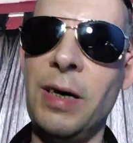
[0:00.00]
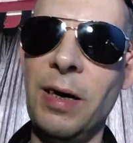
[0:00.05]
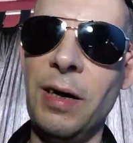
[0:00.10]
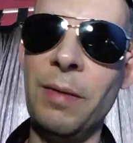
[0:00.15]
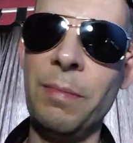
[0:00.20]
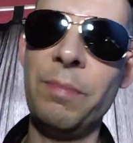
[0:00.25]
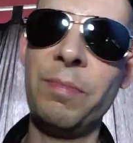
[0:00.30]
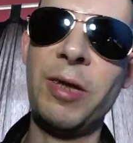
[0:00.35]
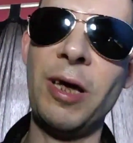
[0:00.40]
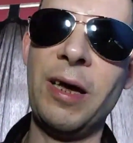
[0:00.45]

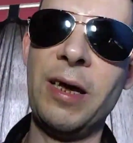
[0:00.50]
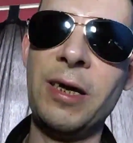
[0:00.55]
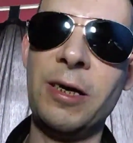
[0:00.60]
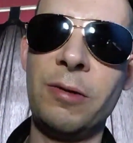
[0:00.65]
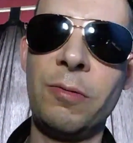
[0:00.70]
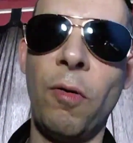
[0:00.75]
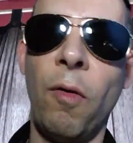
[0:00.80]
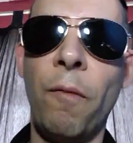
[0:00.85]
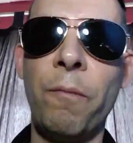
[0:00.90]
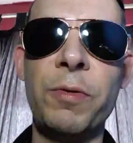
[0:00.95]
that
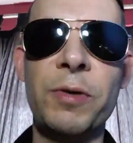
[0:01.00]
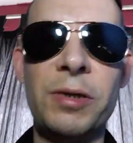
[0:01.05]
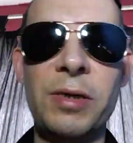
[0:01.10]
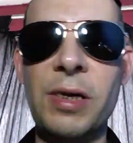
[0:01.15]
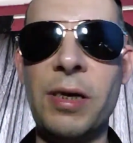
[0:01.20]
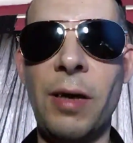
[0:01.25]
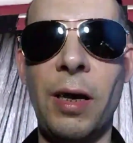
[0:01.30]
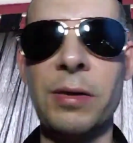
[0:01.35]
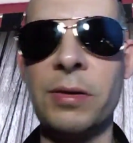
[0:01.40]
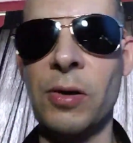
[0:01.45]
he
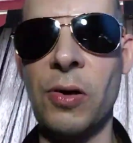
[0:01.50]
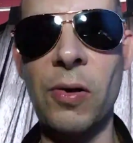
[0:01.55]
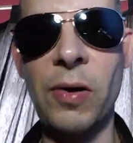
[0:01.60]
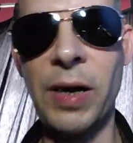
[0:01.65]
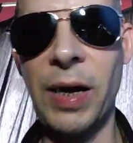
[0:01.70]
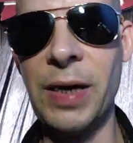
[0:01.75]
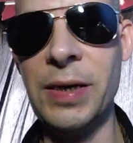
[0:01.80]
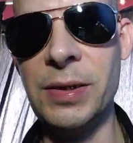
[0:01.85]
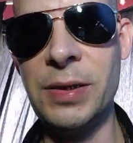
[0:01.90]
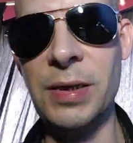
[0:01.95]
obviously doesn't
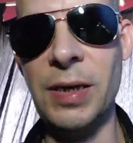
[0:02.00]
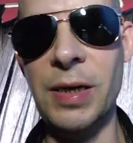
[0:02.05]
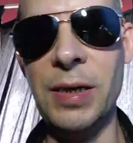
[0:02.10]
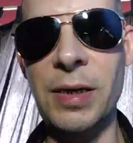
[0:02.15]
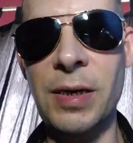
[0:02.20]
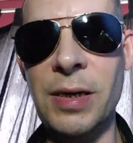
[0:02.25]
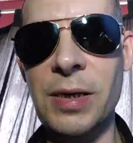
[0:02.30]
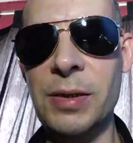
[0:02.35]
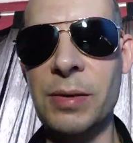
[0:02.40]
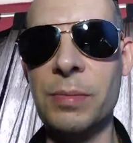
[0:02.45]
look
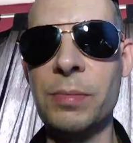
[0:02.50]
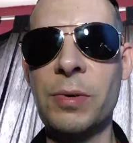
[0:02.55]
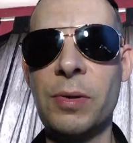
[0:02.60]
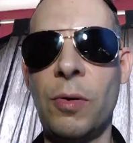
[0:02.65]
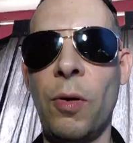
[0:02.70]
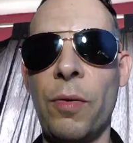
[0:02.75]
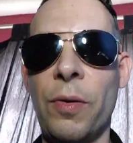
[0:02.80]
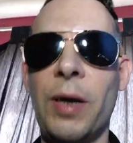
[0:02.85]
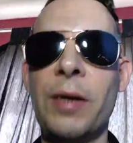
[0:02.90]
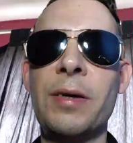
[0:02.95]
18 and he's
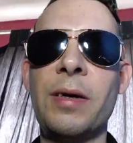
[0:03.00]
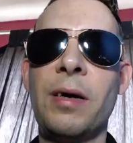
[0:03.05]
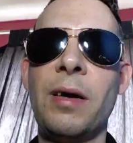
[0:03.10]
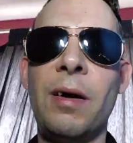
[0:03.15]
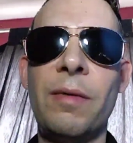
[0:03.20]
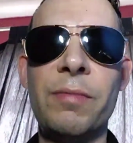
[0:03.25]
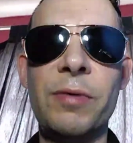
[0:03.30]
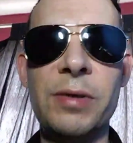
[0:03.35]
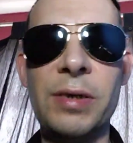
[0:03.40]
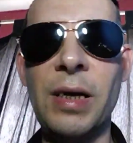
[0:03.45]
gone
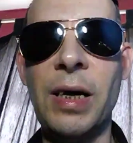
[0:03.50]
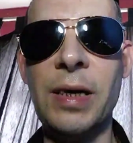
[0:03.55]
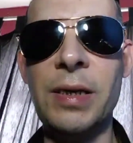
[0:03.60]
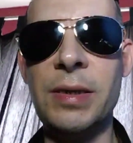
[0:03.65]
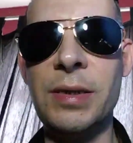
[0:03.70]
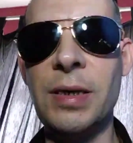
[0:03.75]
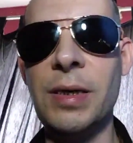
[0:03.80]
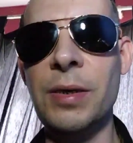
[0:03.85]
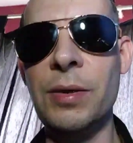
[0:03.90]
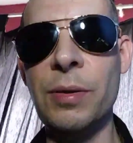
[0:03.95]
undercover as an
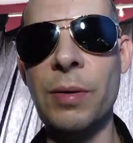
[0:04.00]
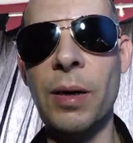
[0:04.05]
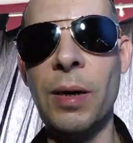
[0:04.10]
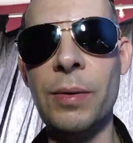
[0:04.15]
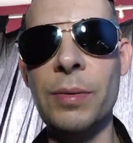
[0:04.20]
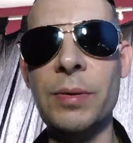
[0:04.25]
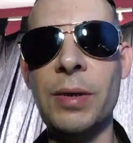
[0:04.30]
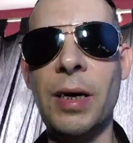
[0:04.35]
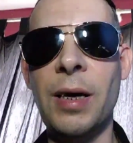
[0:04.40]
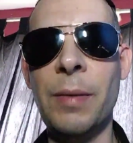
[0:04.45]

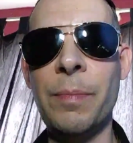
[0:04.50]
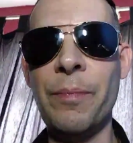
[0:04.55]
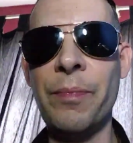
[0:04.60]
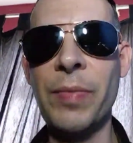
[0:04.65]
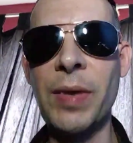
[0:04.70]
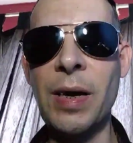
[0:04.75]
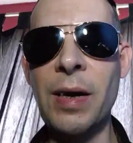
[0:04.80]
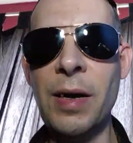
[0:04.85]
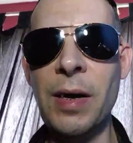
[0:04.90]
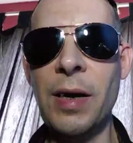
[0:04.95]
18-year-old.
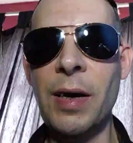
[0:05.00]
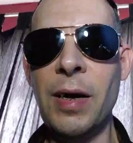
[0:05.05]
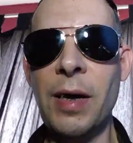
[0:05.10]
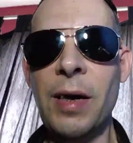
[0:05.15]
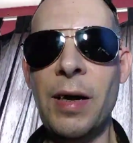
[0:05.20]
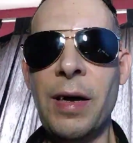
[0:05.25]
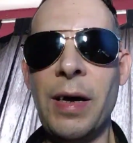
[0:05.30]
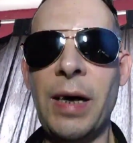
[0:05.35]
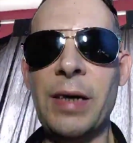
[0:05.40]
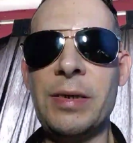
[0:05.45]

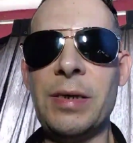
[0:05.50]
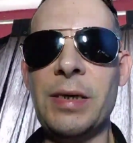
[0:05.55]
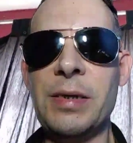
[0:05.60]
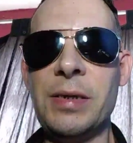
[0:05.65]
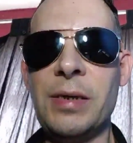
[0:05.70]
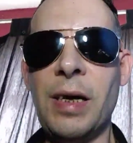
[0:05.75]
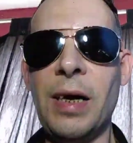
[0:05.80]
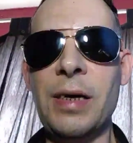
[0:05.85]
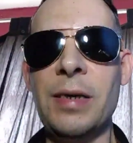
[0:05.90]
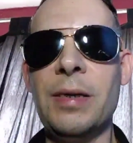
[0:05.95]
As I
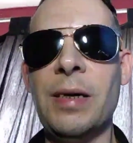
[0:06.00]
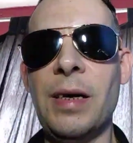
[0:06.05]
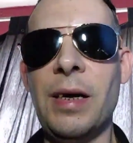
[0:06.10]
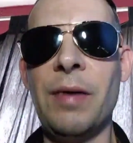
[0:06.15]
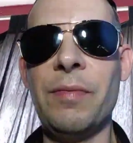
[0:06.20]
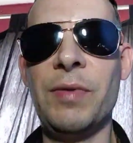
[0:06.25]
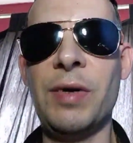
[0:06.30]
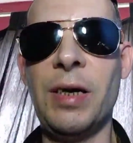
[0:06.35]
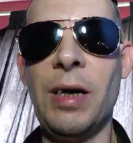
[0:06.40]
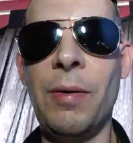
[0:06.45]
say, they
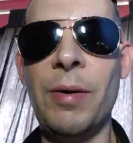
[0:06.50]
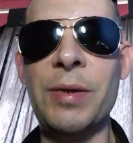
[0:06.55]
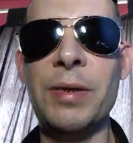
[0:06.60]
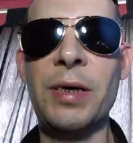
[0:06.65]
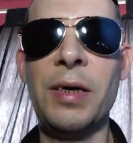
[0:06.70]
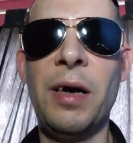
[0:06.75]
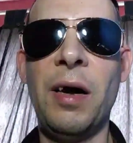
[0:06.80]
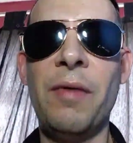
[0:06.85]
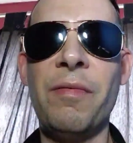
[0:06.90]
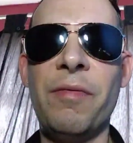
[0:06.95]
have to go
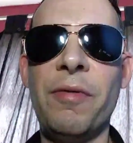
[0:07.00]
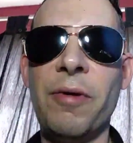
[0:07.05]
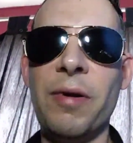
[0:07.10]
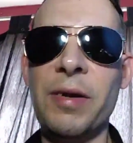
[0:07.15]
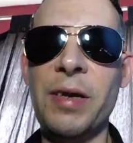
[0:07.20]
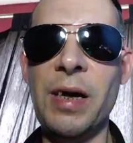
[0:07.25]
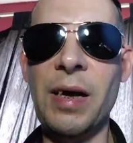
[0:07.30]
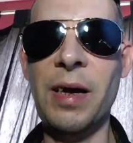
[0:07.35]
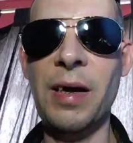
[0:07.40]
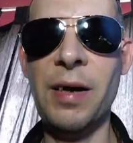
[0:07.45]
undercover
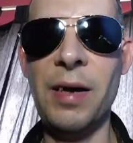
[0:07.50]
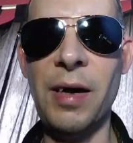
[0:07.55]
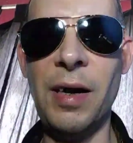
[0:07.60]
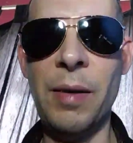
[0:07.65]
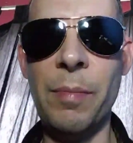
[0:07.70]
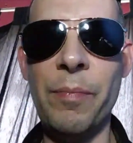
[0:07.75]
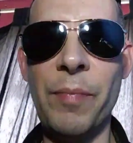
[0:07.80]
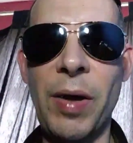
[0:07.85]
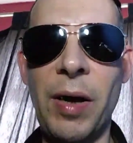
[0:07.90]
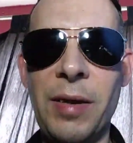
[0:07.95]
at their,
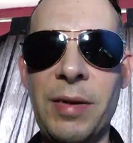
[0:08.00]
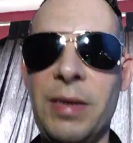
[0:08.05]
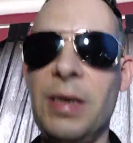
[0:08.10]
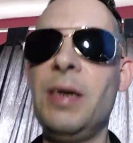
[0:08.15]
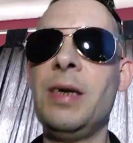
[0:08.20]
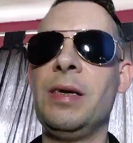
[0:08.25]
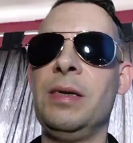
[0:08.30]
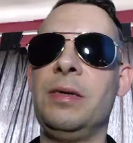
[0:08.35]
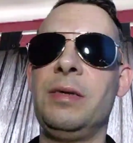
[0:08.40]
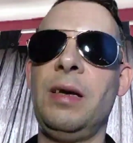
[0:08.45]
I
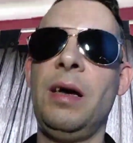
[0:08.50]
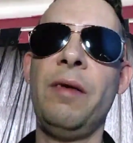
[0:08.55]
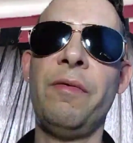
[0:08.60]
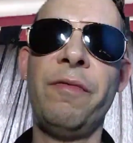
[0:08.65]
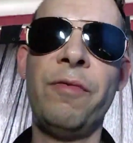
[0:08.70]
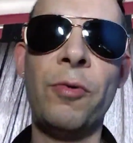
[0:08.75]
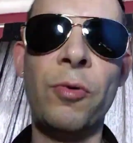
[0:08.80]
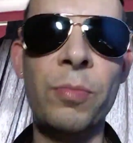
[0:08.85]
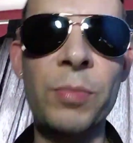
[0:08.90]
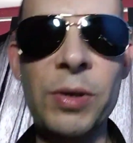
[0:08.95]
think it's their
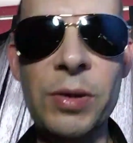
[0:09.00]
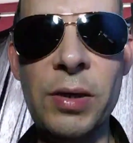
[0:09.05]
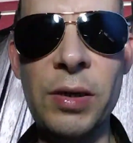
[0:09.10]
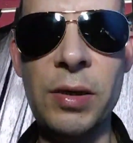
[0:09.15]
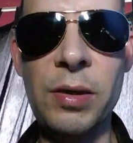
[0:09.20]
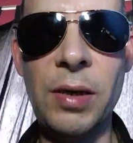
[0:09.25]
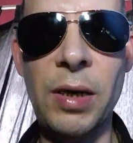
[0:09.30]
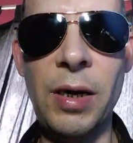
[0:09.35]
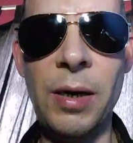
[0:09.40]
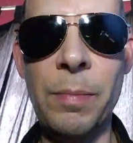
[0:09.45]
former
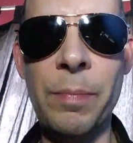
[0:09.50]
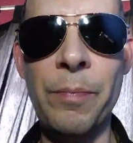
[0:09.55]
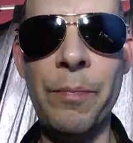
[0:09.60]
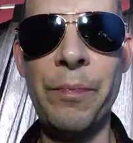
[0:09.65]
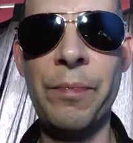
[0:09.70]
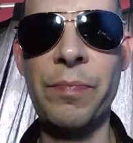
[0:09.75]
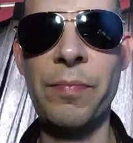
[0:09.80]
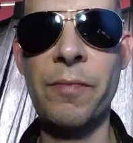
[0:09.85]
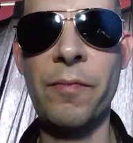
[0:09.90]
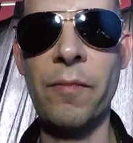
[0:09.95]

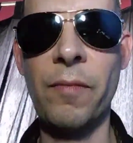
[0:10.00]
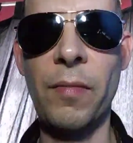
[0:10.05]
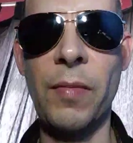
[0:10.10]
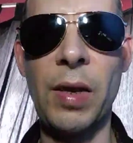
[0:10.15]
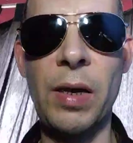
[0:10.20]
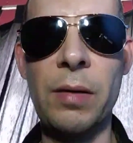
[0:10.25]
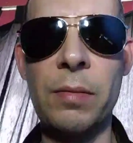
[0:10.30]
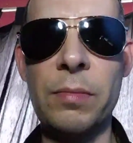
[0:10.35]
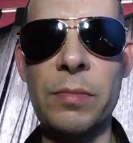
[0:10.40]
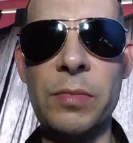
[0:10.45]

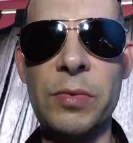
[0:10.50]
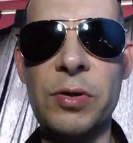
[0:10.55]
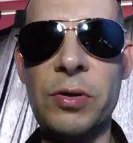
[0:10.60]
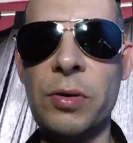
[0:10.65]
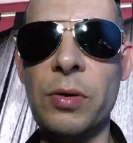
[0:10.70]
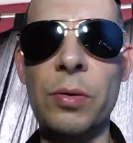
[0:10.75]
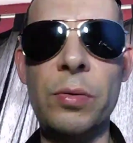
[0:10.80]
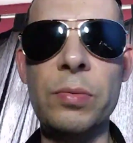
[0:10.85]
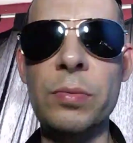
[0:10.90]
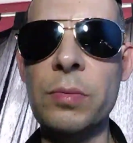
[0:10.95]

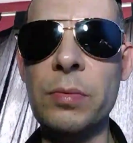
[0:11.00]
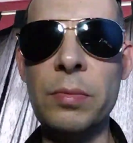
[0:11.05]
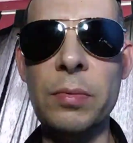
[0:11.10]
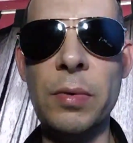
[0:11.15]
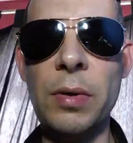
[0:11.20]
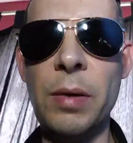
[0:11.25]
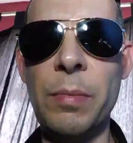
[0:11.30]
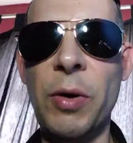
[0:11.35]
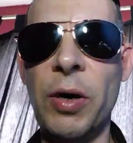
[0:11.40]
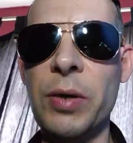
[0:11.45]
school.
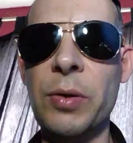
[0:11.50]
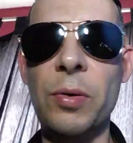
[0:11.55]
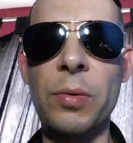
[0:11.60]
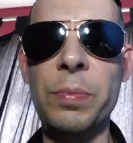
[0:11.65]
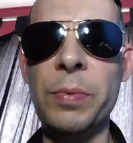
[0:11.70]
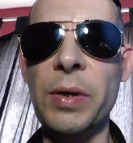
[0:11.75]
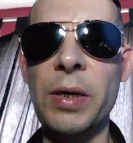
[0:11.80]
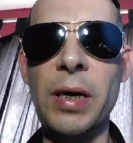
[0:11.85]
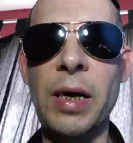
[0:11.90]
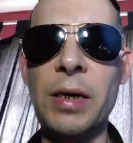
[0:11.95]
It might
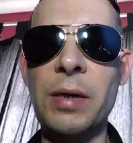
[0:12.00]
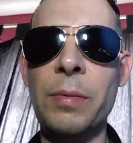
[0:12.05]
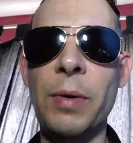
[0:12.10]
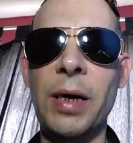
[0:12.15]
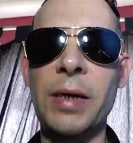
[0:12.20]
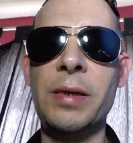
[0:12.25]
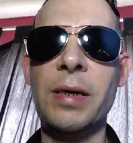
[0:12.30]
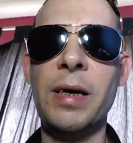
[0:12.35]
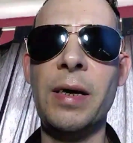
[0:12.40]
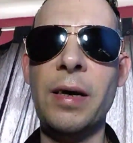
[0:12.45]
not be.
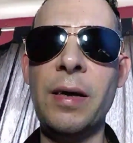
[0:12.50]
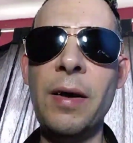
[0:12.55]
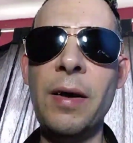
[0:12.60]
Anyway,